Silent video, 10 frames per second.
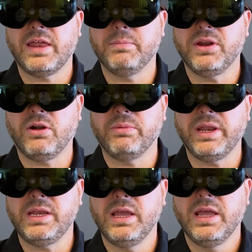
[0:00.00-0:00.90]
that a bit
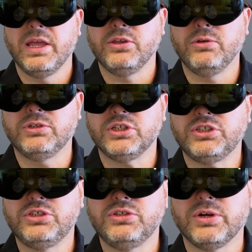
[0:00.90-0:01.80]
already. You
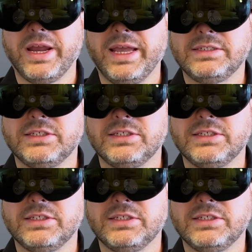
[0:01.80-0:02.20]
just use your hands